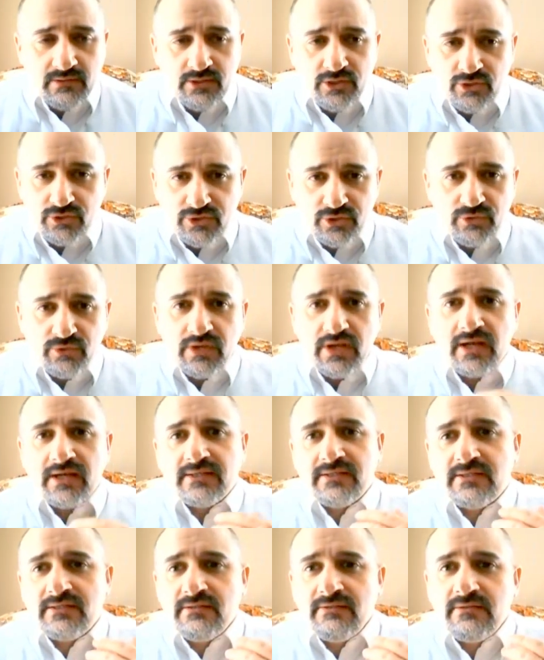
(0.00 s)
you do
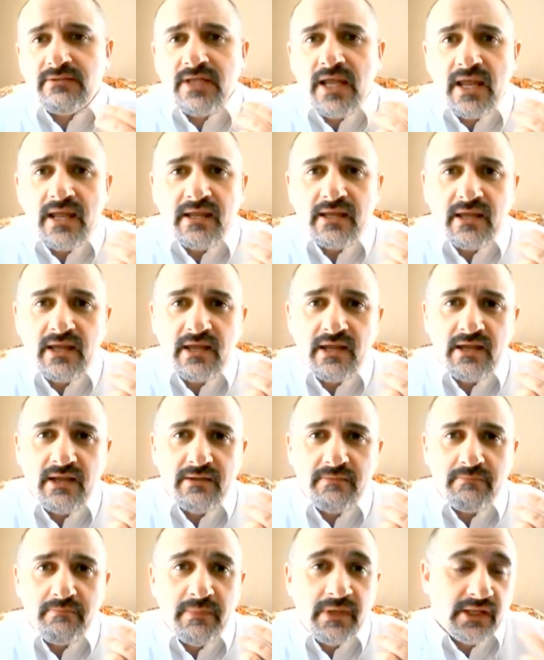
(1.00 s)
not take
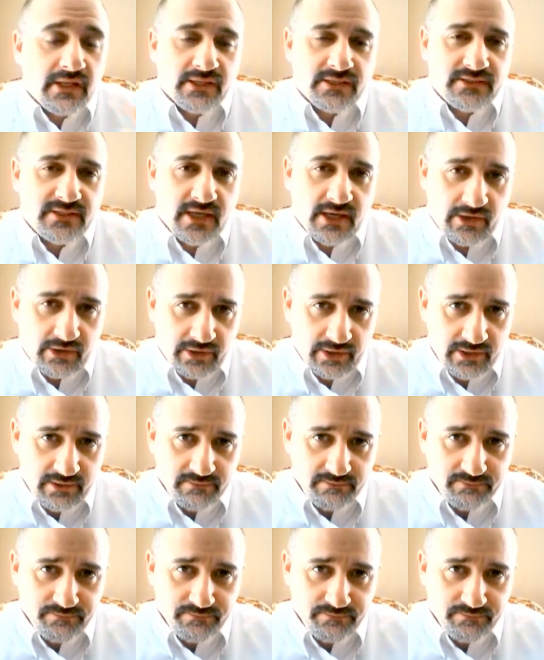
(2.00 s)
a military